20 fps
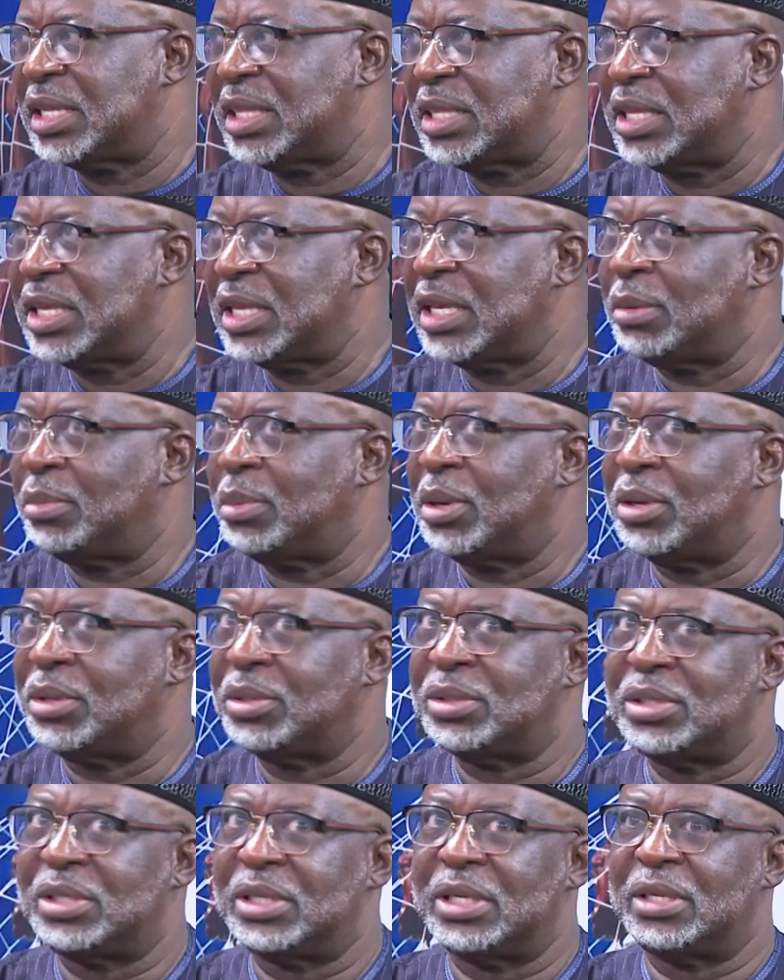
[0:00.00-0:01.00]
think
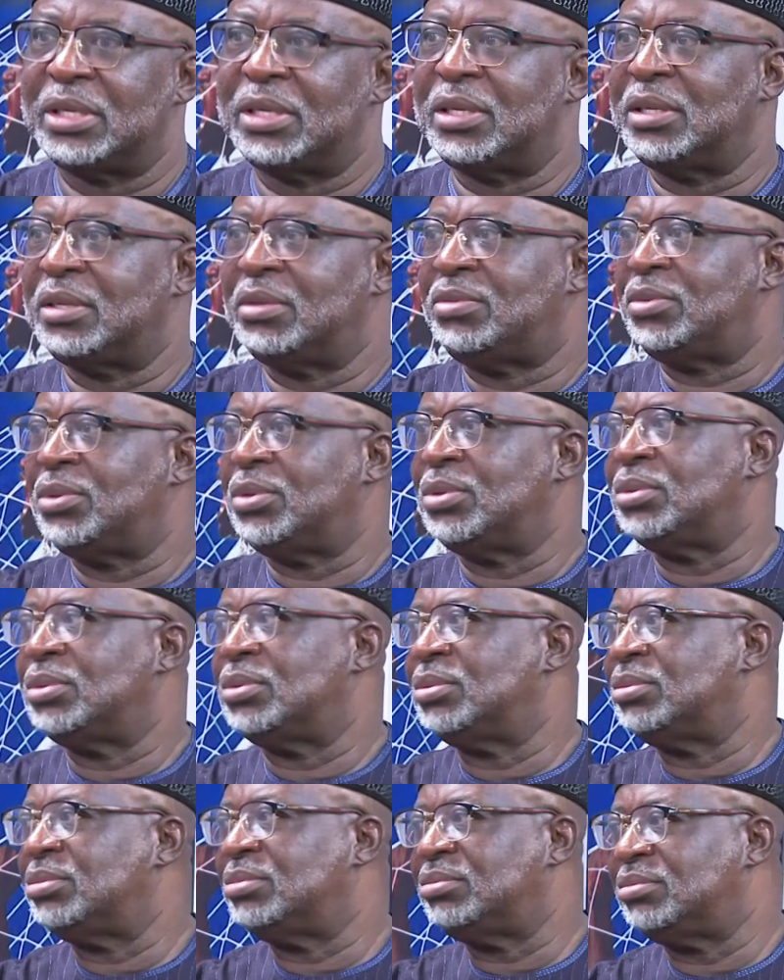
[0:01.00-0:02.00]
about
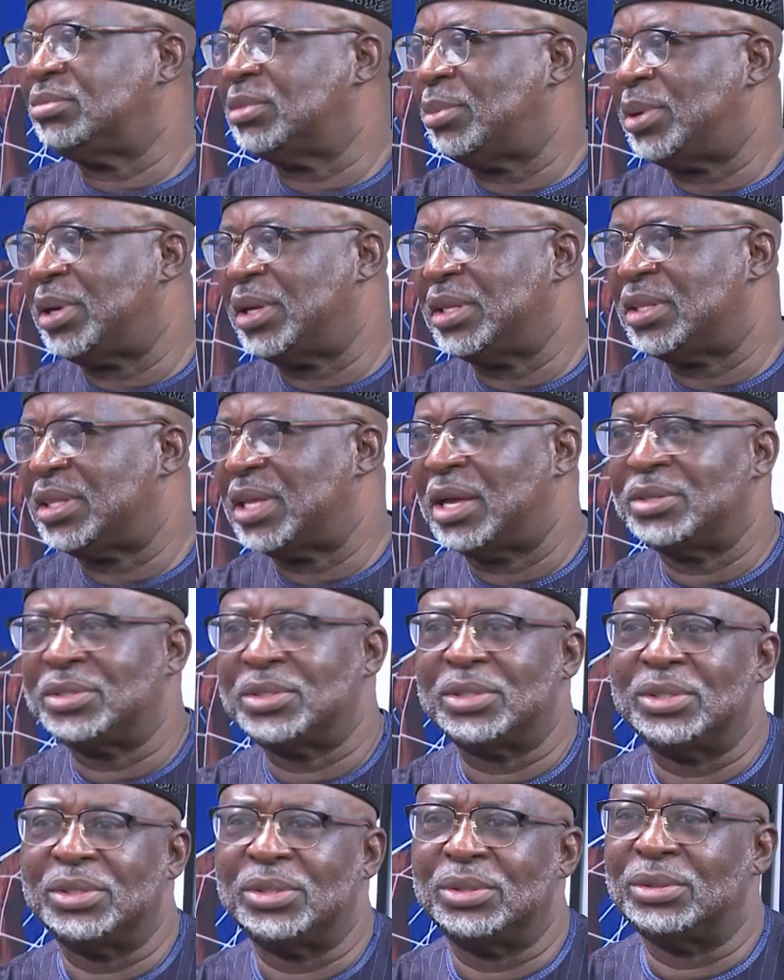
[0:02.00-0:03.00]

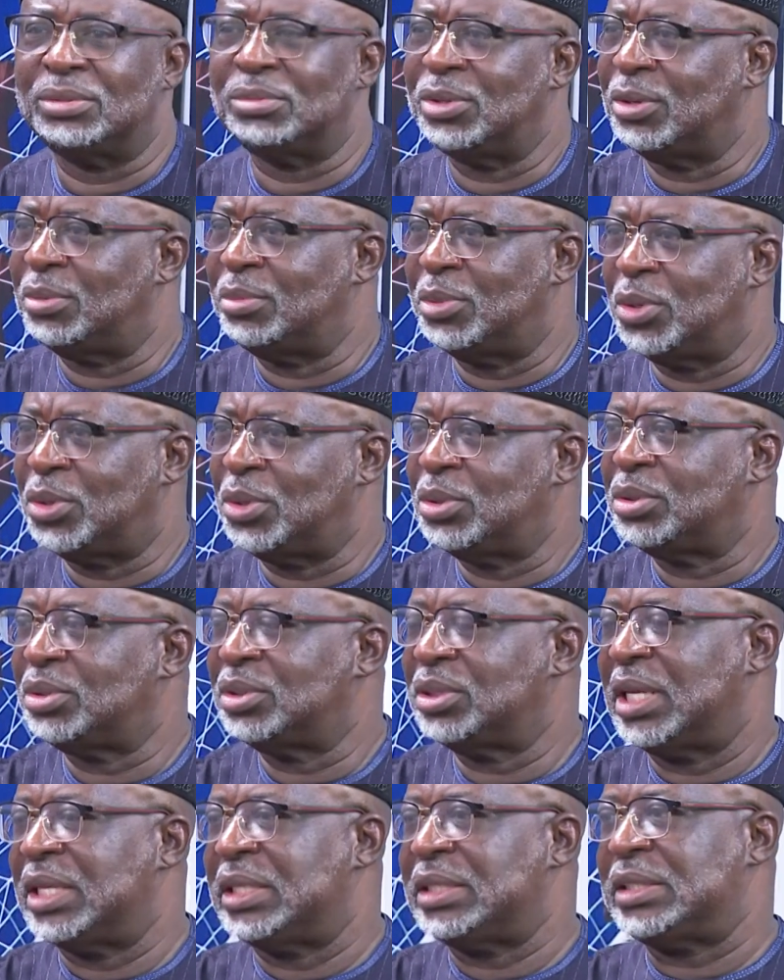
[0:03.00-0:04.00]
1,000 or more
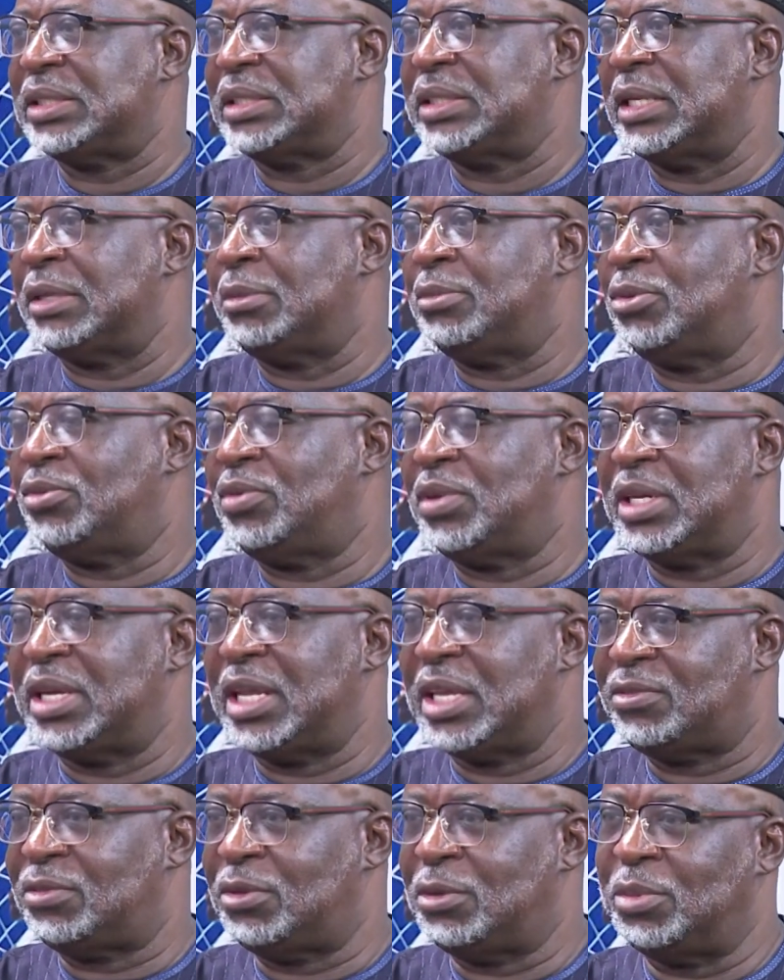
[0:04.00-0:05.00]
that over the
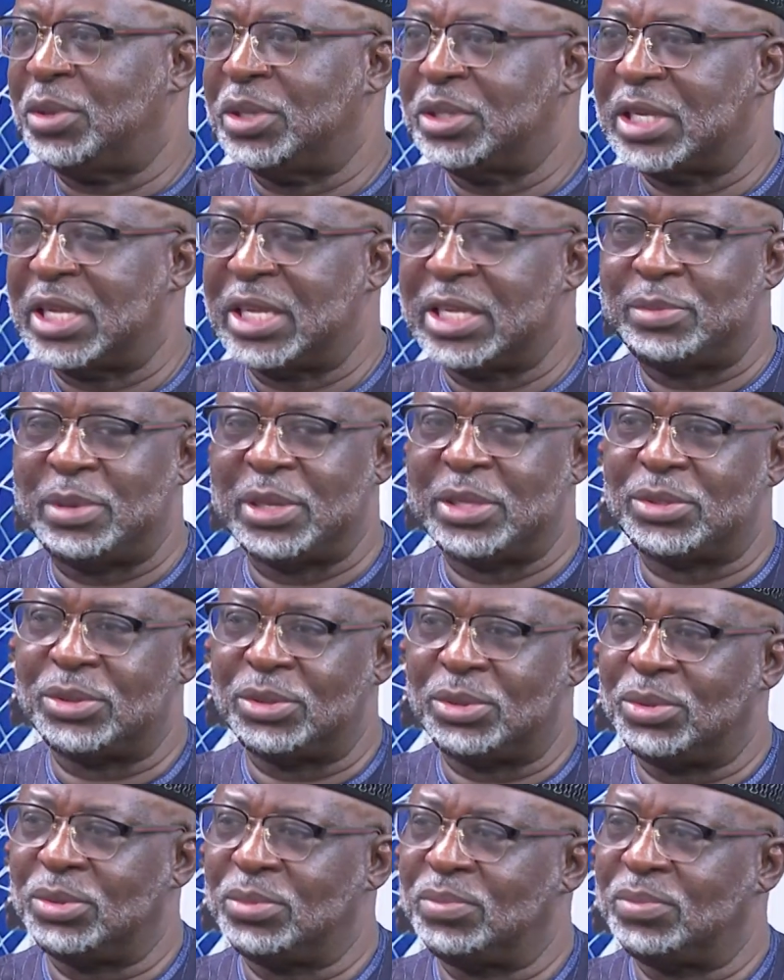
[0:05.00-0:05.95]
next few months I expect to